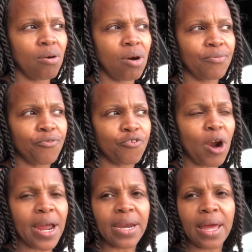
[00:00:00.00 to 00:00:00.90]
on
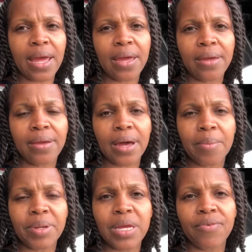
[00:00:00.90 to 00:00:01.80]
Friday, I
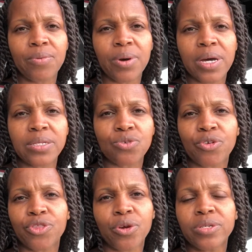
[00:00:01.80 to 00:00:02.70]
believe it was, or
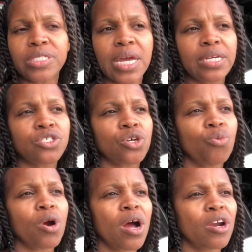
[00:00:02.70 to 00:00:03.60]
Thursday. So
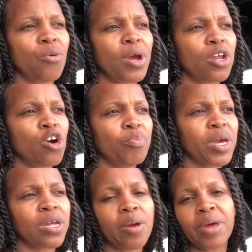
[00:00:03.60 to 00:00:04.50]
we're on our way to go
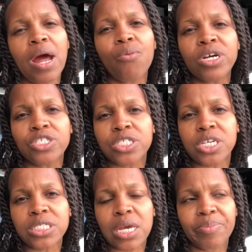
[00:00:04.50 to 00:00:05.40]
pick it up. And I was just
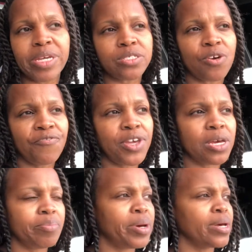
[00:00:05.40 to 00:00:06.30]
gonna take me and
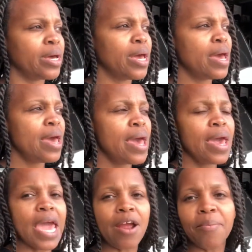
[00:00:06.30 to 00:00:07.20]
Sophia, but
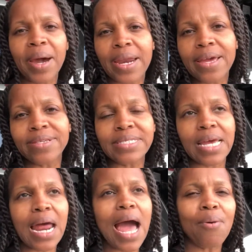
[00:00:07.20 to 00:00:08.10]
everybody else
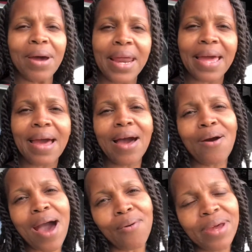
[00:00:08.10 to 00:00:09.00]
said, I wanna go,
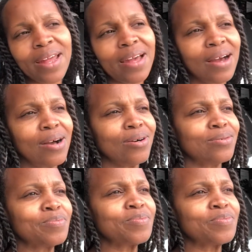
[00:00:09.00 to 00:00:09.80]
I wanna go.